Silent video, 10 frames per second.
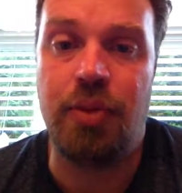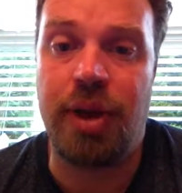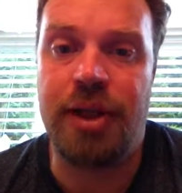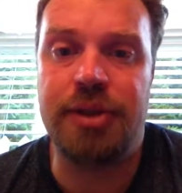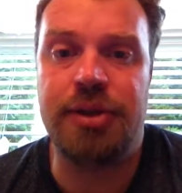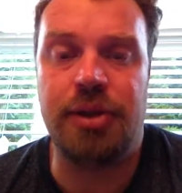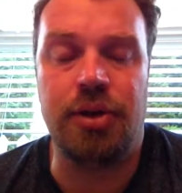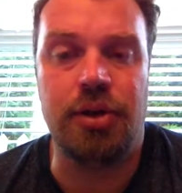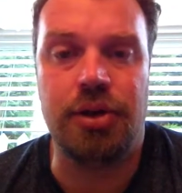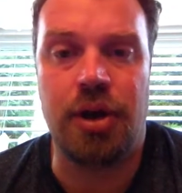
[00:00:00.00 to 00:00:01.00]
rings to
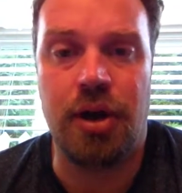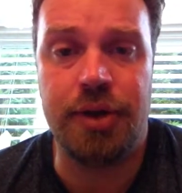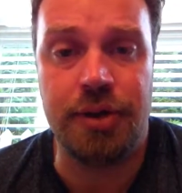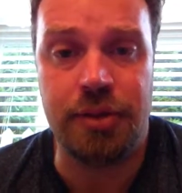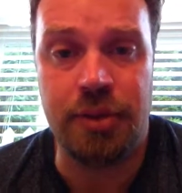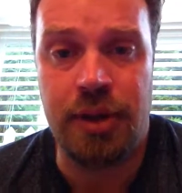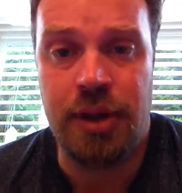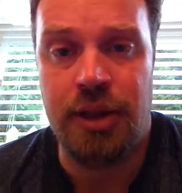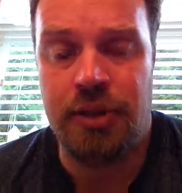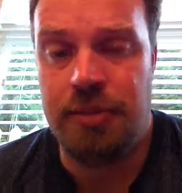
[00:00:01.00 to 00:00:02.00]
your jar to
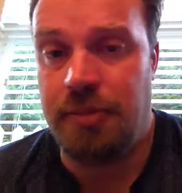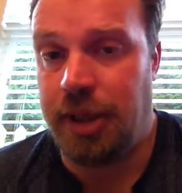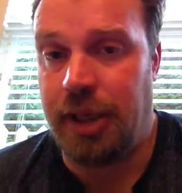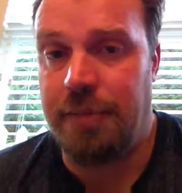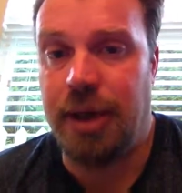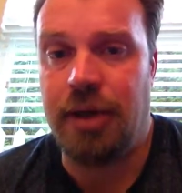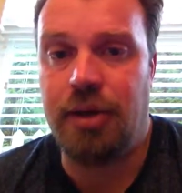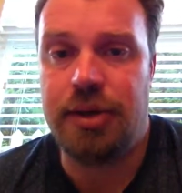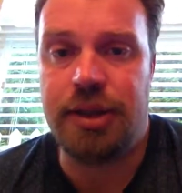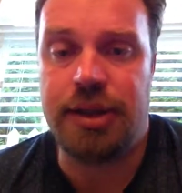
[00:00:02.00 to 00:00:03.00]
make it
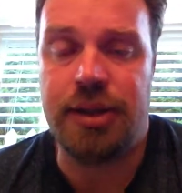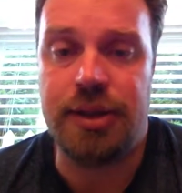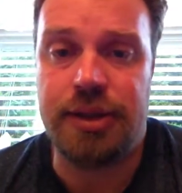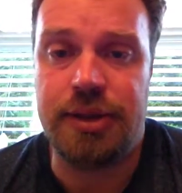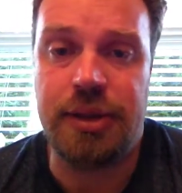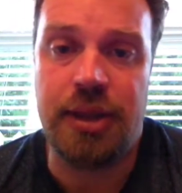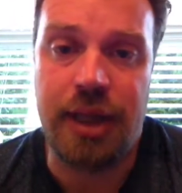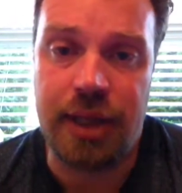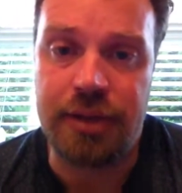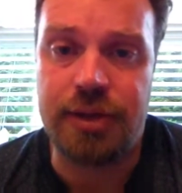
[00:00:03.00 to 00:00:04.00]
bigger, such as
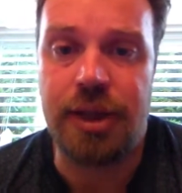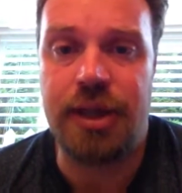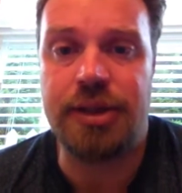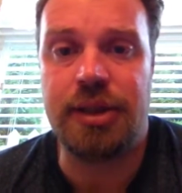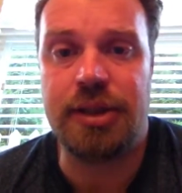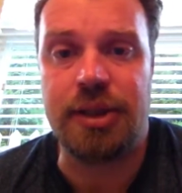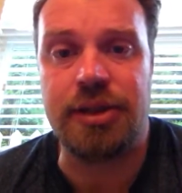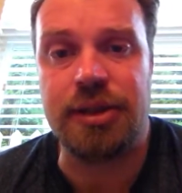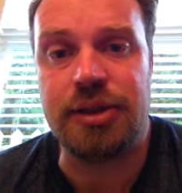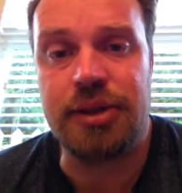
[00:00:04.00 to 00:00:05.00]
exercising,
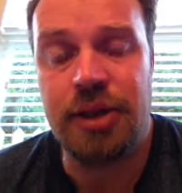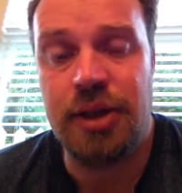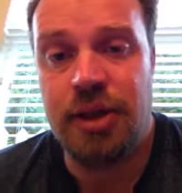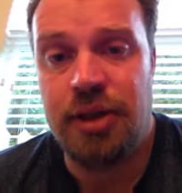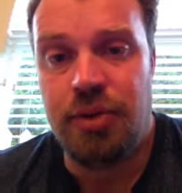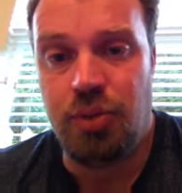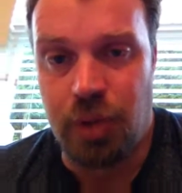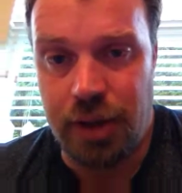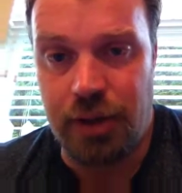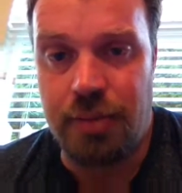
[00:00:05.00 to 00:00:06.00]
such as
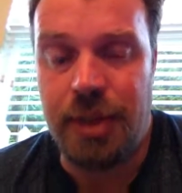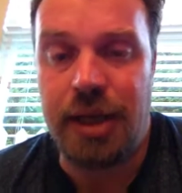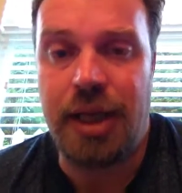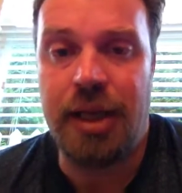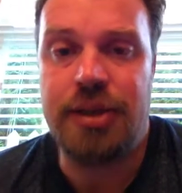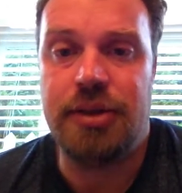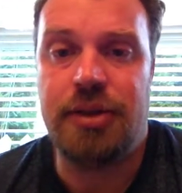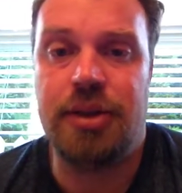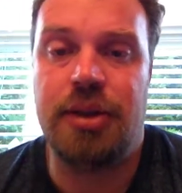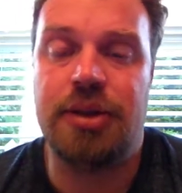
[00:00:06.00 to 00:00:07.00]
regular
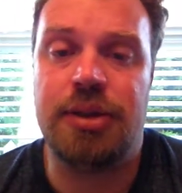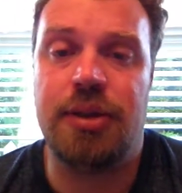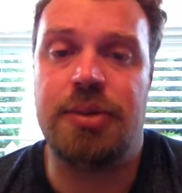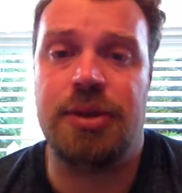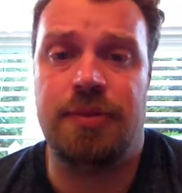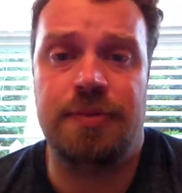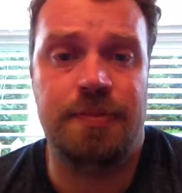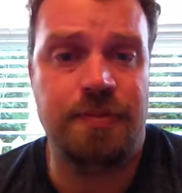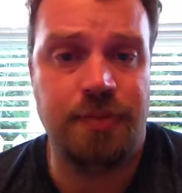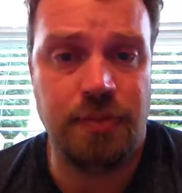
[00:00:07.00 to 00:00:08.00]
medication consumption,
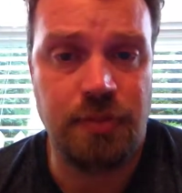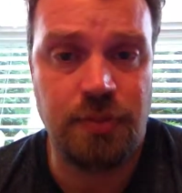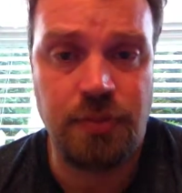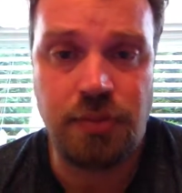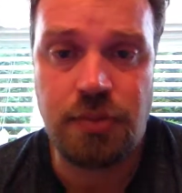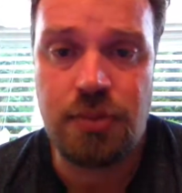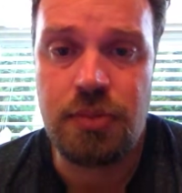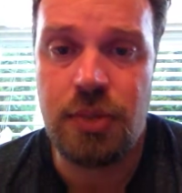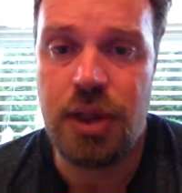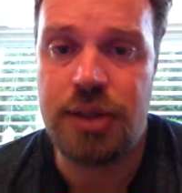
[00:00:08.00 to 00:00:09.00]

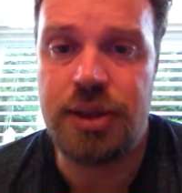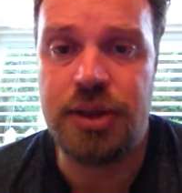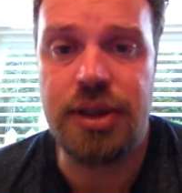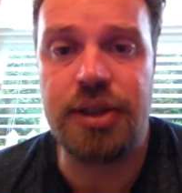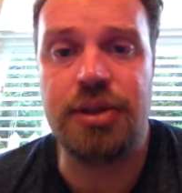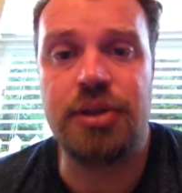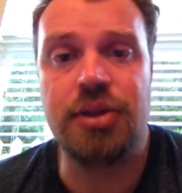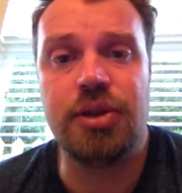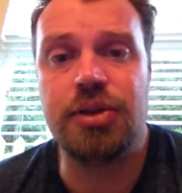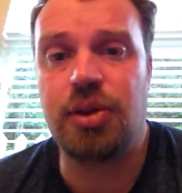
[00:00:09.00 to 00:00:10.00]
such as
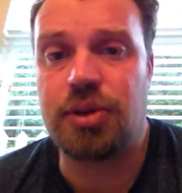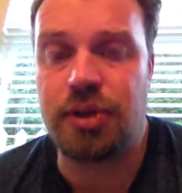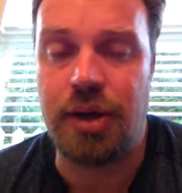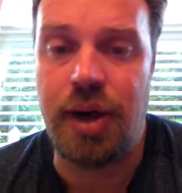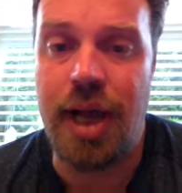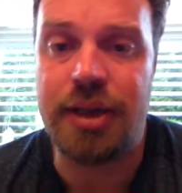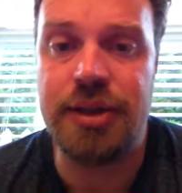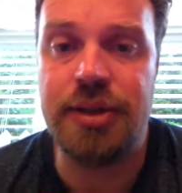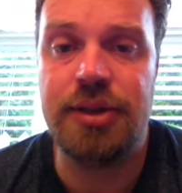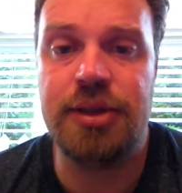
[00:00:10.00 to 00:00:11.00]
good social
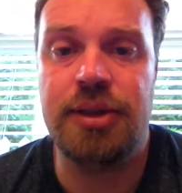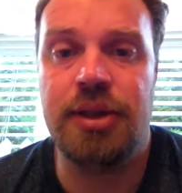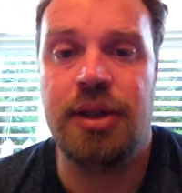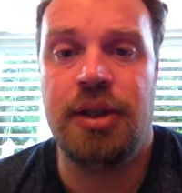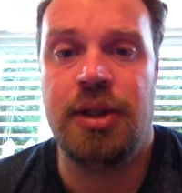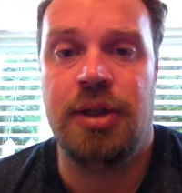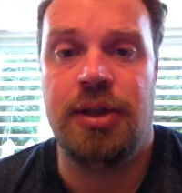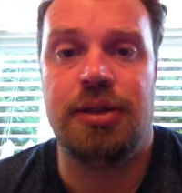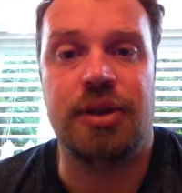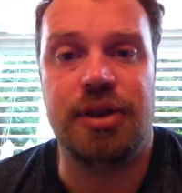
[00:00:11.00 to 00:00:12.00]
interactions,
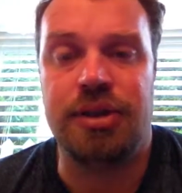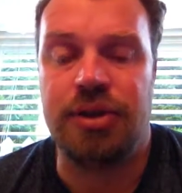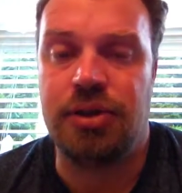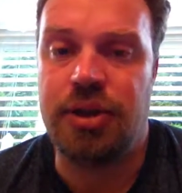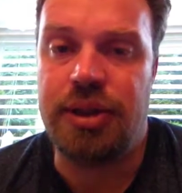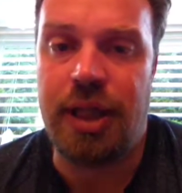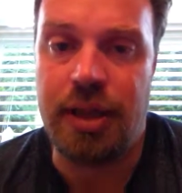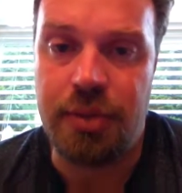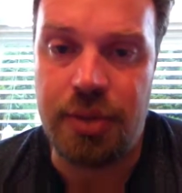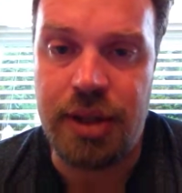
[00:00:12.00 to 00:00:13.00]
such as good
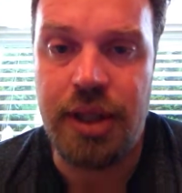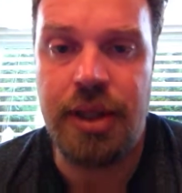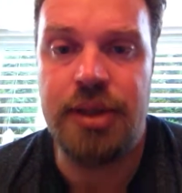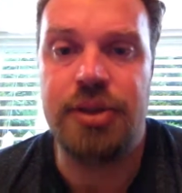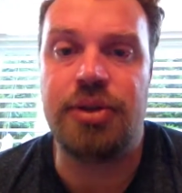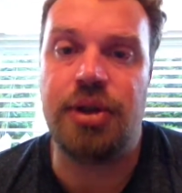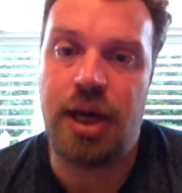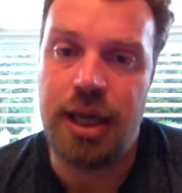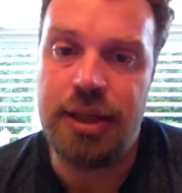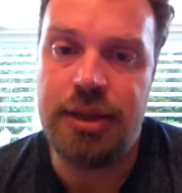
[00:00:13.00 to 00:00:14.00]
daily routines, good
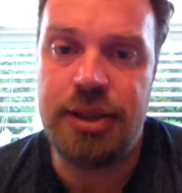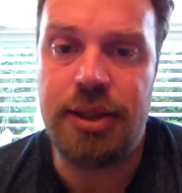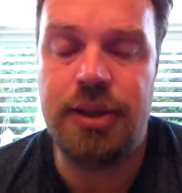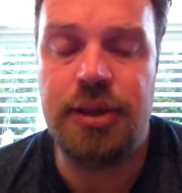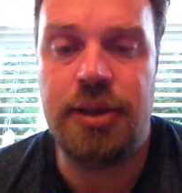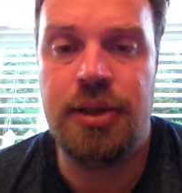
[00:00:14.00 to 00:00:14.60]
hygiene,